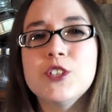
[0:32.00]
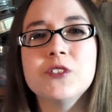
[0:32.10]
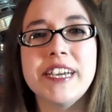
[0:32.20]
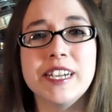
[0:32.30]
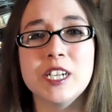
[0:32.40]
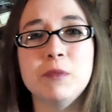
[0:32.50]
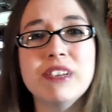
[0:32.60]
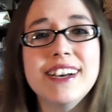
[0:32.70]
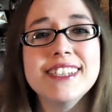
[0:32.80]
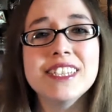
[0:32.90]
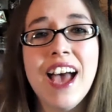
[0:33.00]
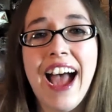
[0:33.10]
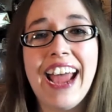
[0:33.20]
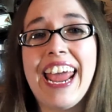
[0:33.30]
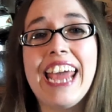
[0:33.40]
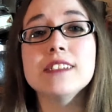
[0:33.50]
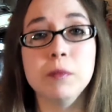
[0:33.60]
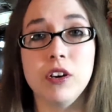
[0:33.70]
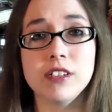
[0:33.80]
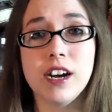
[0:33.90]
was strange, because I hate
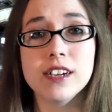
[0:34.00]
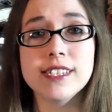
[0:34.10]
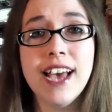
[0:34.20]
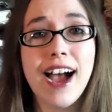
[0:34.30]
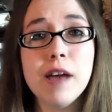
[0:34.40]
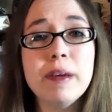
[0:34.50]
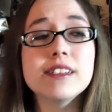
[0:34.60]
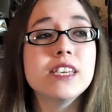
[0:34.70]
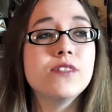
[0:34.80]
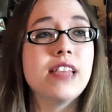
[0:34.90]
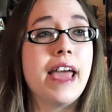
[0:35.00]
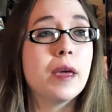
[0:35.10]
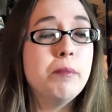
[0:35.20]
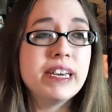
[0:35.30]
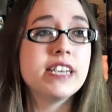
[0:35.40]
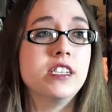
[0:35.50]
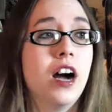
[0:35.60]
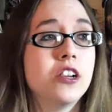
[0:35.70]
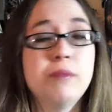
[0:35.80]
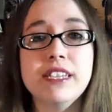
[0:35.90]
small dogs. I barely even like big
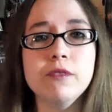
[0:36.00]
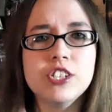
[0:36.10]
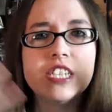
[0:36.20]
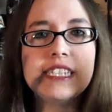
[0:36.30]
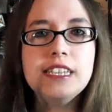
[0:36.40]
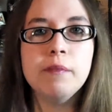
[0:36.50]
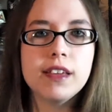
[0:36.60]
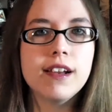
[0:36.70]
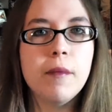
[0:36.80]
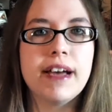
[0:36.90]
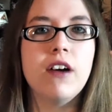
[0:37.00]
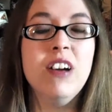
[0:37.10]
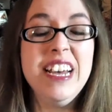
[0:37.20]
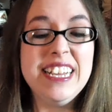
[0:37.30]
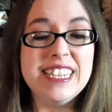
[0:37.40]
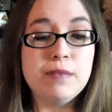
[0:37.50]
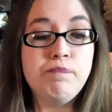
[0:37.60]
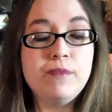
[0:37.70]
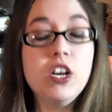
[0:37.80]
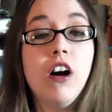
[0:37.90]
dogs, but there was just something about this
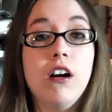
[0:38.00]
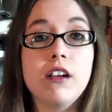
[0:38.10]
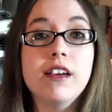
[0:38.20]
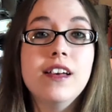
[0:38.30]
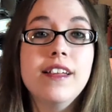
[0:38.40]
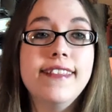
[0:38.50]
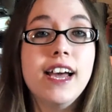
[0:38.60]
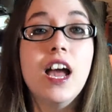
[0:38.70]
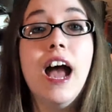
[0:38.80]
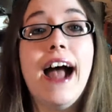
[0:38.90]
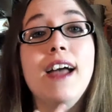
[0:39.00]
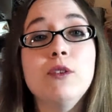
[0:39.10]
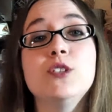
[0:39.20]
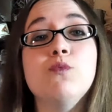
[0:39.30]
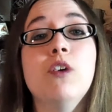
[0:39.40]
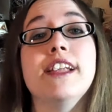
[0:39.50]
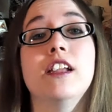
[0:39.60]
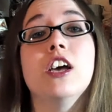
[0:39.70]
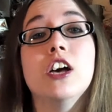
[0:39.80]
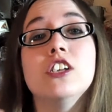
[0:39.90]
dog that I just
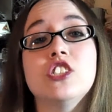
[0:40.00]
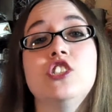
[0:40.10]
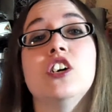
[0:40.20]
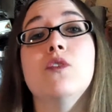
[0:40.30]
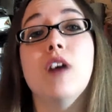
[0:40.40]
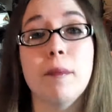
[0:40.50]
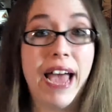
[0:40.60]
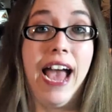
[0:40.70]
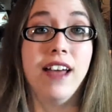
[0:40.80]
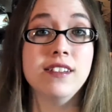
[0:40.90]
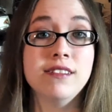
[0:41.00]
wanted so bad.